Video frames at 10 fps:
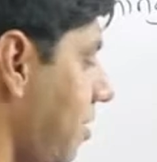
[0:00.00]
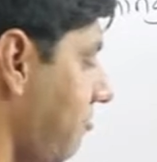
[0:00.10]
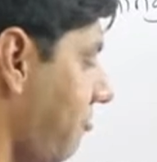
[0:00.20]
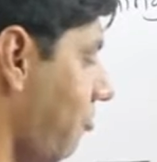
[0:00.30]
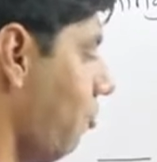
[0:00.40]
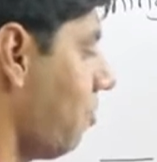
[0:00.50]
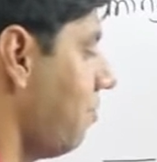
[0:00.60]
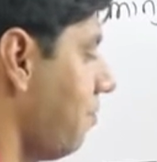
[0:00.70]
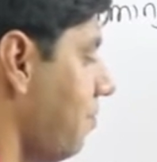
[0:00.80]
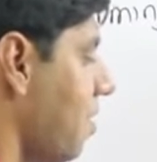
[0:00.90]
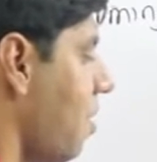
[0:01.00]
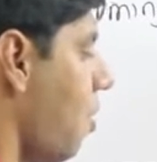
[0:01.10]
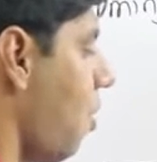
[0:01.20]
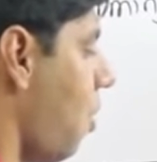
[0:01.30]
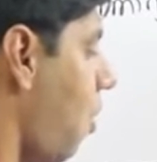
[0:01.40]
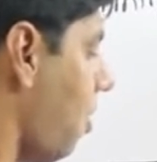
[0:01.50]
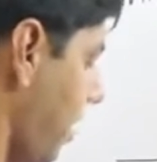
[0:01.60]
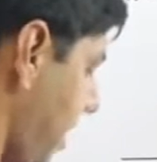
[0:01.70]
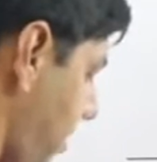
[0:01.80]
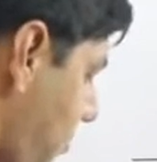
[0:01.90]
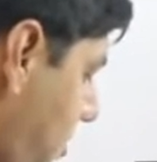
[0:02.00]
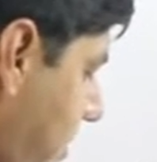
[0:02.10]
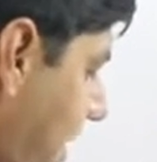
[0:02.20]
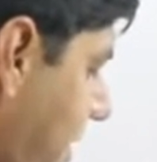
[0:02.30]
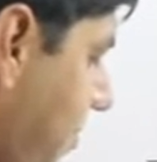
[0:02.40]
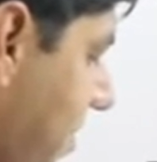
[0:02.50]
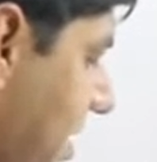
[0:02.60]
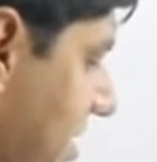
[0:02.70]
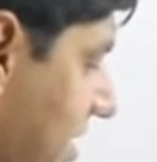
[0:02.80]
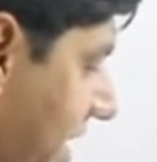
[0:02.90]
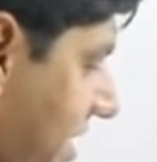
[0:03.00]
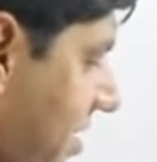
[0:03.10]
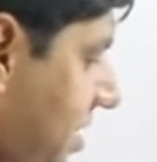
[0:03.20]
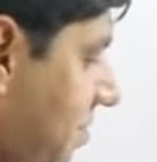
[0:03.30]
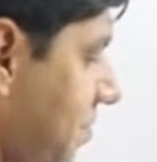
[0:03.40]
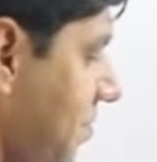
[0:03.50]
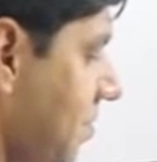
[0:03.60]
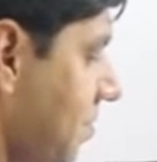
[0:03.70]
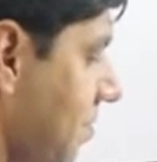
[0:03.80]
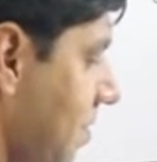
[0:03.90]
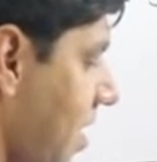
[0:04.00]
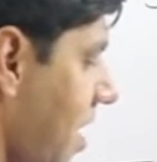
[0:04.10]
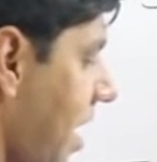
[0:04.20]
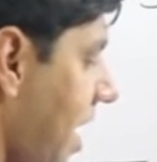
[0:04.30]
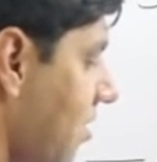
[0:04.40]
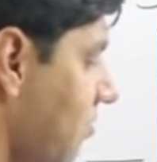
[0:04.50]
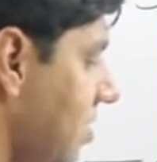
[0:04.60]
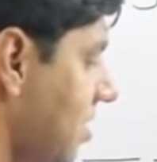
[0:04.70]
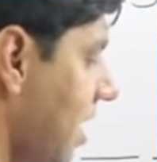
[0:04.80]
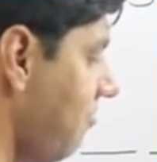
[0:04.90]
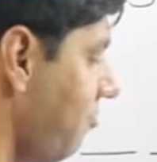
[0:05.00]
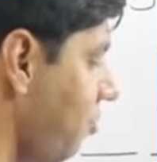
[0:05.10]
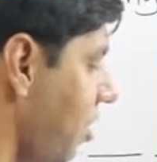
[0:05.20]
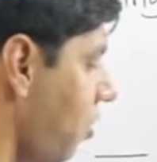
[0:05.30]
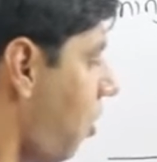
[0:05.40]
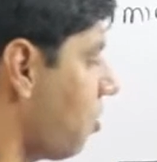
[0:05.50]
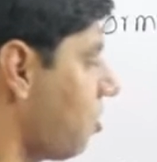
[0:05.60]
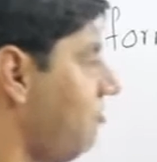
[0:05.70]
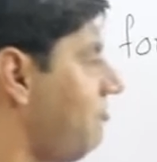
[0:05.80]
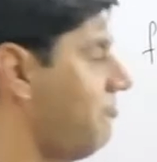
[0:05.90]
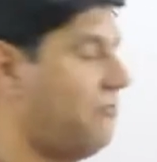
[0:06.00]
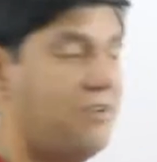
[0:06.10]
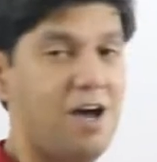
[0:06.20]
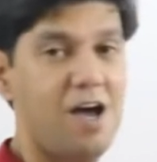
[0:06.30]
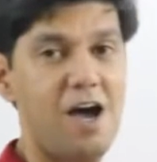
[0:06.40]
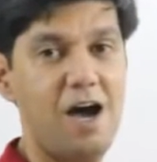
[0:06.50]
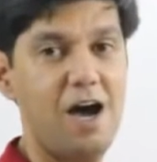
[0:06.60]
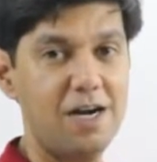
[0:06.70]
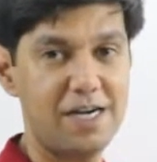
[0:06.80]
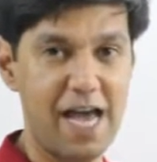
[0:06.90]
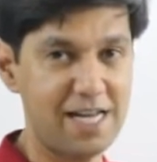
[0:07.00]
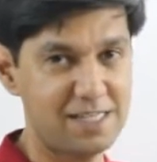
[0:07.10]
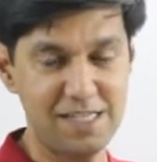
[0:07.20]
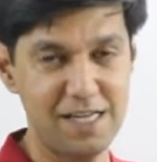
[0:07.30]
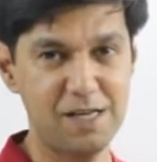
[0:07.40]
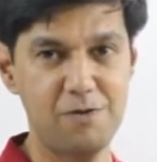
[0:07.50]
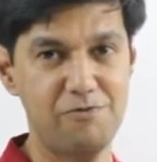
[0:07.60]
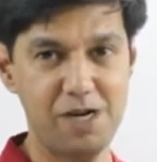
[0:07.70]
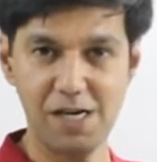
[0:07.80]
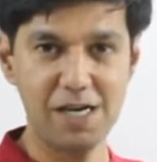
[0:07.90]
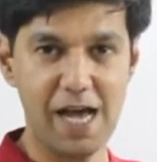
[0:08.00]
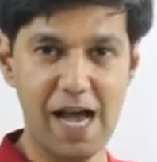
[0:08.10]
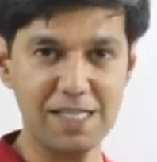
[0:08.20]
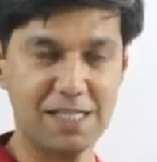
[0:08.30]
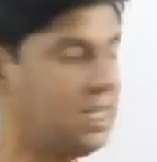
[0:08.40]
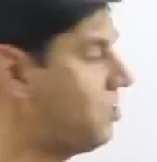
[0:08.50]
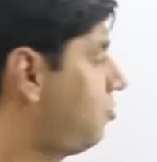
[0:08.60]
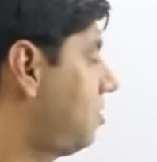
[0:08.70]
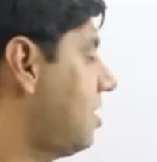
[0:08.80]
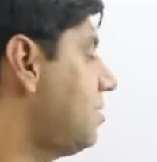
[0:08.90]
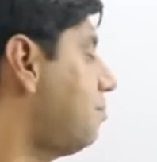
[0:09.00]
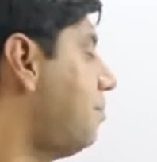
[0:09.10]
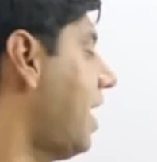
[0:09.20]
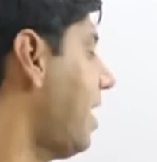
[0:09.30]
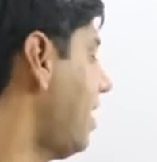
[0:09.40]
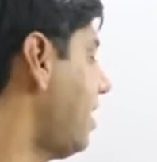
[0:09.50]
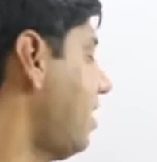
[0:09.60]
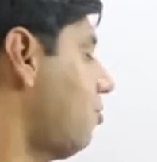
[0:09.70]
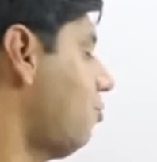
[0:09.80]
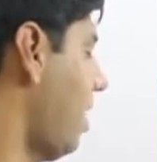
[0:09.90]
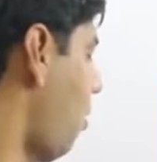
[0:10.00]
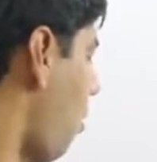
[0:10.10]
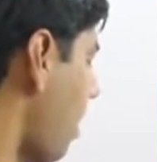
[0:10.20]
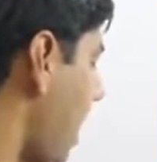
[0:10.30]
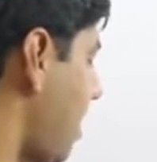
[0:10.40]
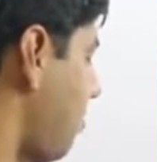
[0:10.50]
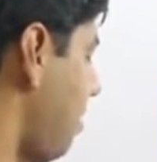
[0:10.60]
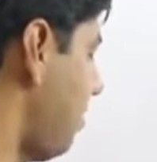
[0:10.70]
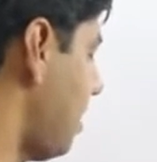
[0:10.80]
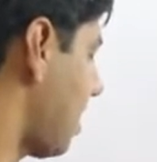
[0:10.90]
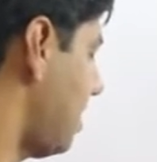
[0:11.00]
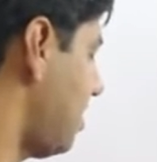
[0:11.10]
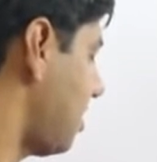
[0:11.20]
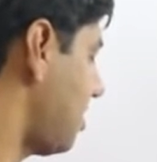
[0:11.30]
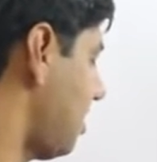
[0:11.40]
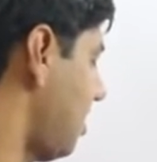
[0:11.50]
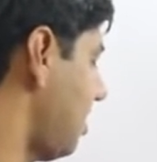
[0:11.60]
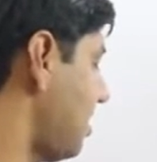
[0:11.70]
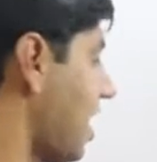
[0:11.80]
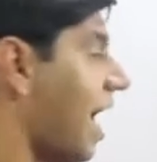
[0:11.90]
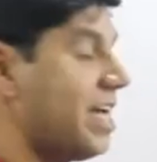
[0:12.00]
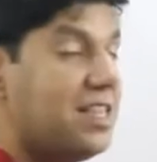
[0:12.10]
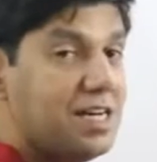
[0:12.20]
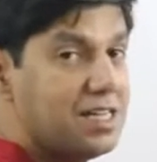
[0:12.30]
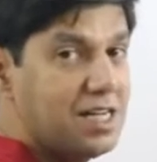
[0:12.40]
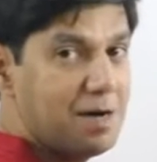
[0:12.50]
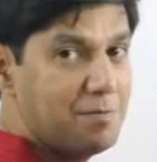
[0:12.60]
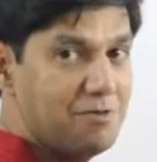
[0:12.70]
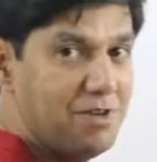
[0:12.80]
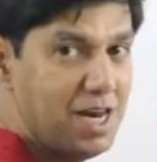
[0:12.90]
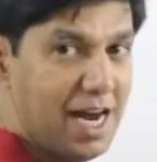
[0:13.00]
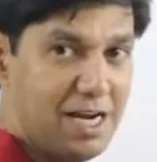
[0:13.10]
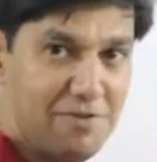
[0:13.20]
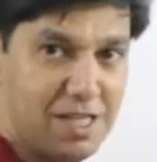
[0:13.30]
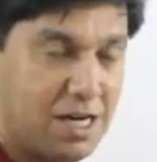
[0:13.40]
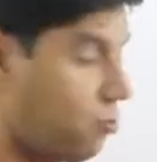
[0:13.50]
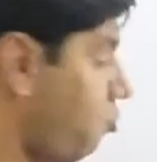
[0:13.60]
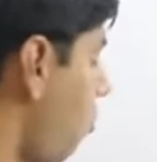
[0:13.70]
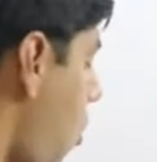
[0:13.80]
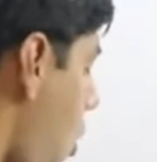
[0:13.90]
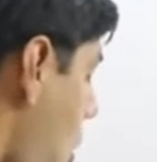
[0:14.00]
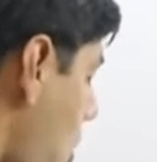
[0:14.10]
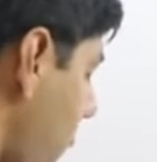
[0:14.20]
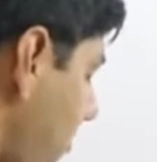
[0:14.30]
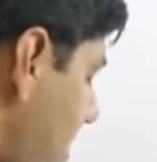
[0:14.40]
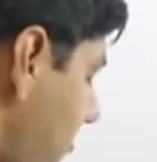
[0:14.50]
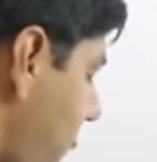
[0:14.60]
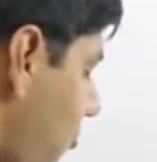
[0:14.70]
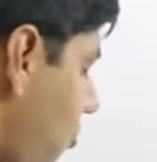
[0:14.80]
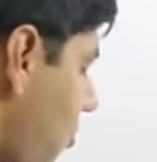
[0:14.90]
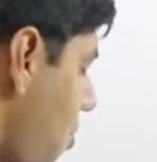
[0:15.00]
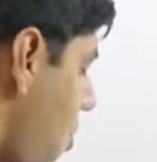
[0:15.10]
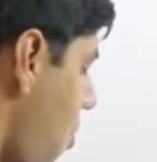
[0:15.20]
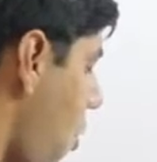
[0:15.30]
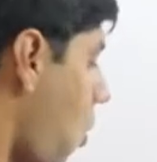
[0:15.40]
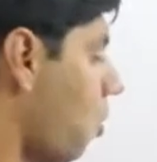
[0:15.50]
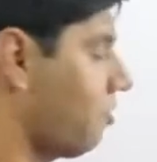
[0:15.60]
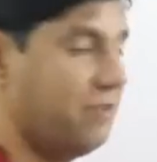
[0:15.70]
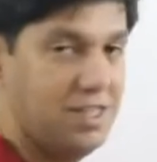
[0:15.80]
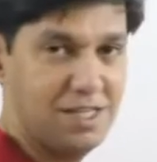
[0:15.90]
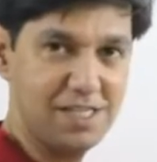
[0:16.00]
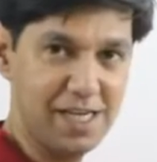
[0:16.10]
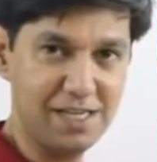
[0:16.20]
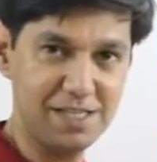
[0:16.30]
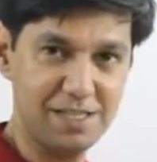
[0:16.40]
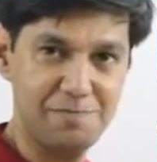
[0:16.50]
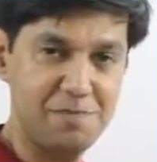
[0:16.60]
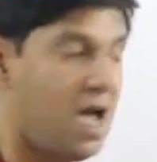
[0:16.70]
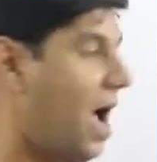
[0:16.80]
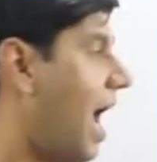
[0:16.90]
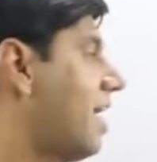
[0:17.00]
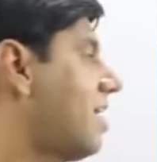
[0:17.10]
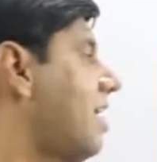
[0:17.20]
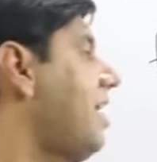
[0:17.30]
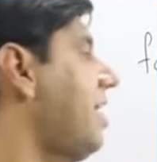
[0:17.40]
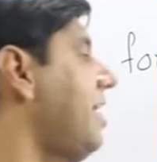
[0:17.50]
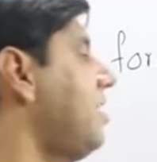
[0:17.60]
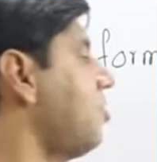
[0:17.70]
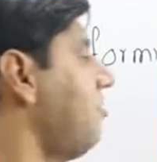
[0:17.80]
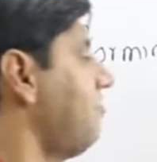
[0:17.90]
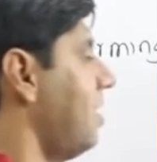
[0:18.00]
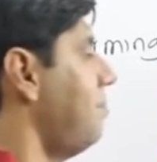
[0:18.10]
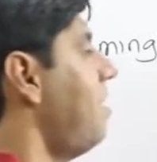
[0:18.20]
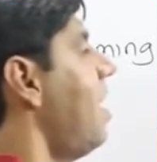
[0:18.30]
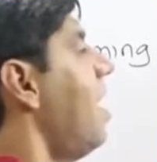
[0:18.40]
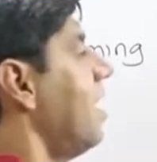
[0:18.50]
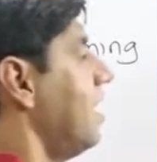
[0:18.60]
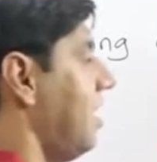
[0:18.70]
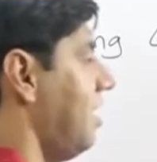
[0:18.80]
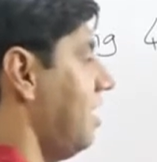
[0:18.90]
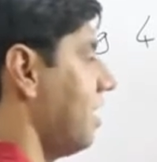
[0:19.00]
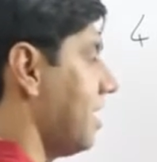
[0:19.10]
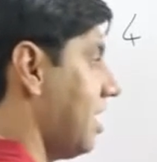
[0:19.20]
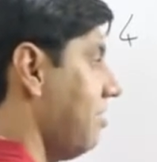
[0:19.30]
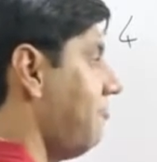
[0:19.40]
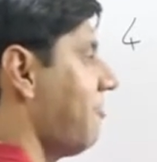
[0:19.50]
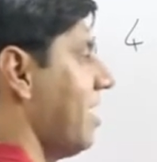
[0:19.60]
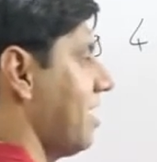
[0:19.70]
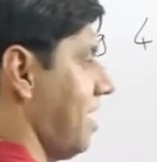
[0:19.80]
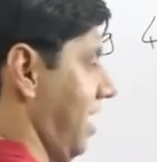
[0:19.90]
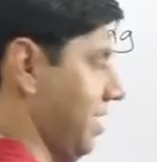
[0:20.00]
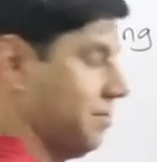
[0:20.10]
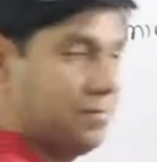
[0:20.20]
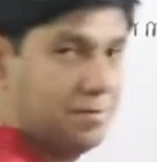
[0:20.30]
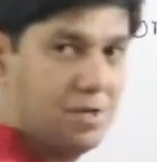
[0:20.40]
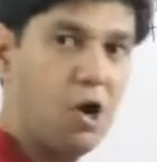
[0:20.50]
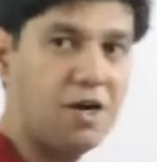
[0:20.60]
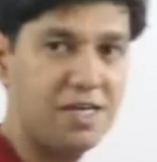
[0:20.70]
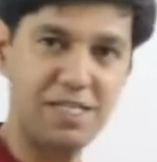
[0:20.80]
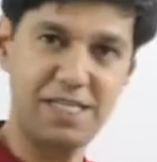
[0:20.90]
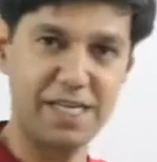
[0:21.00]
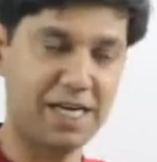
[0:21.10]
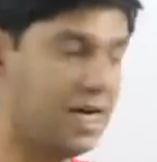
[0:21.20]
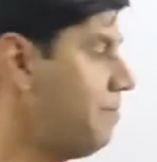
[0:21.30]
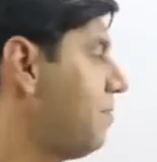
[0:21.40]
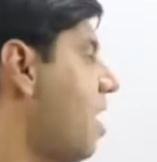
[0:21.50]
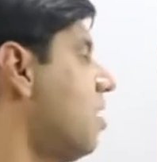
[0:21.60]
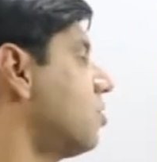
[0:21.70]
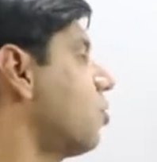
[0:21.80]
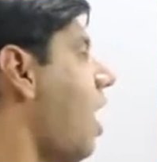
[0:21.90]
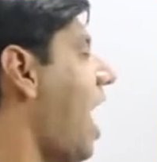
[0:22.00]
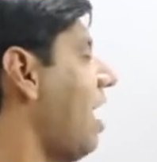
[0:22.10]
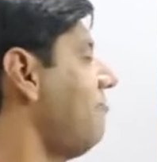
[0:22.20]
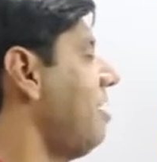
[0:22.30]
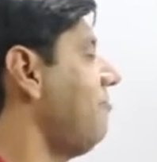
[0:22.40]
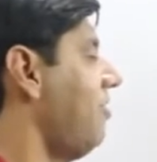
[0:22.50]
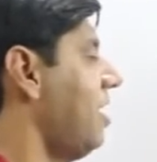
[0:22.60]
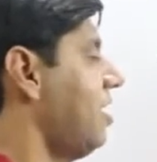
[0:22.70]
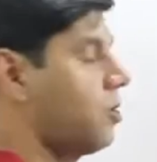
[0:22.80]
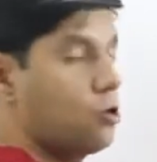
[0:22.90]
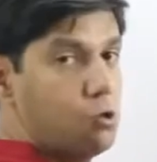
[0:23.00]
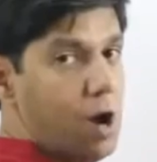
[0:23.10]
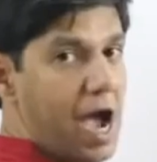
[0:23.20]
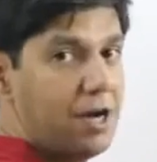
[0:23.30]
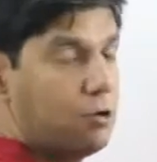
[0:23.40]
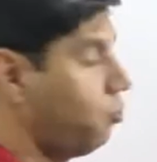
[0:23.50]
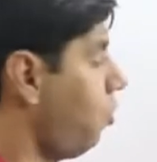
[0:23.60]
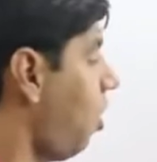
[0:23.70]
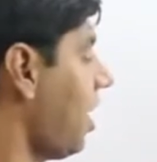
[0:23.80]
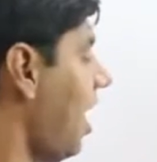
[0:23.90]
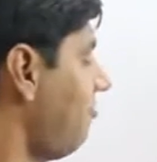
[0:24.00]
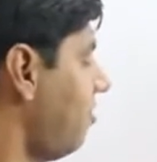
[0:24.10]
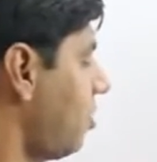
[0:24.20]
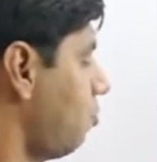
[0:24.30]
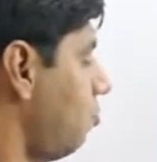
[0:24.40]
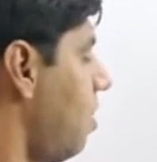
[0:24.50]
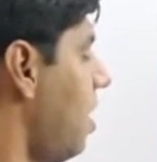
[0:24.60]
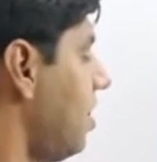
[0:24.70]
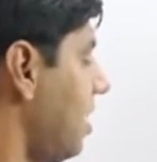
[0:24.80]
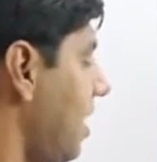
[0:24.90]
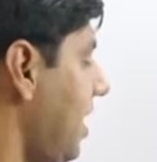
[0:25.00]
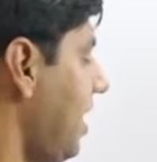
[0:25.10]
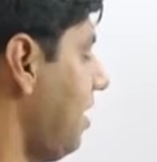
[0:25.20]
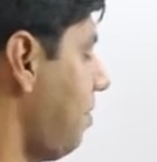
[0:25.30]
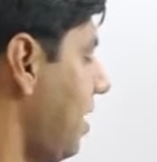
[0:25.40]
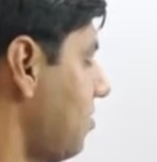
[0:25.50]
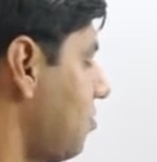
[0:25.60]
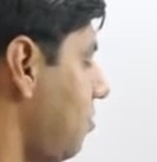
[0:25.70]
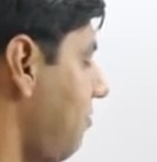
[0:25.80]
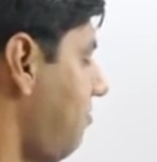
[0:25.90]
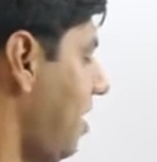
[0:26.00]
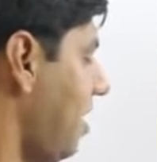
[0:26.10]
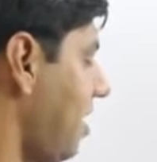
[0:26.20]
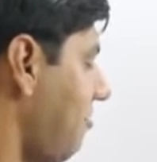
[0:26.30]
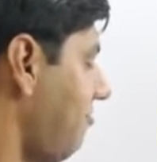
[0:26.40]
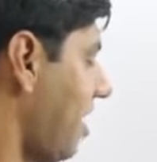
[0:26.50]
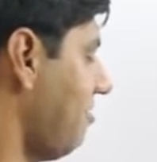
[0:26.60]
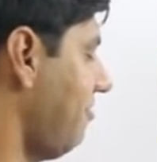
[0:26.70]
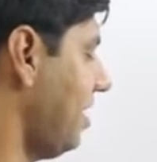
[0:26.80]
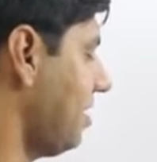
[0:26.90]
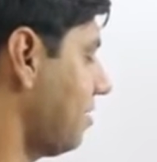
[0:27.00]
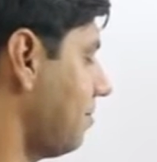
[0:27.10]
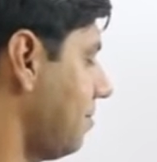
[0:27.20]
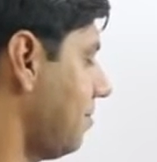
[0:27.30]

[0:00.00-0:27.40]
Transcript: be 4 or it could be 6. It will save you a lot of taxing work as such. You just break it into an OR, and remember the conjunction here is either the number will end with a 2 or with a 4 or with a 6, and treat each of them differently or distinctly. So having filled a 2, I do not have a 2. The leading place could be filled in 5 ways.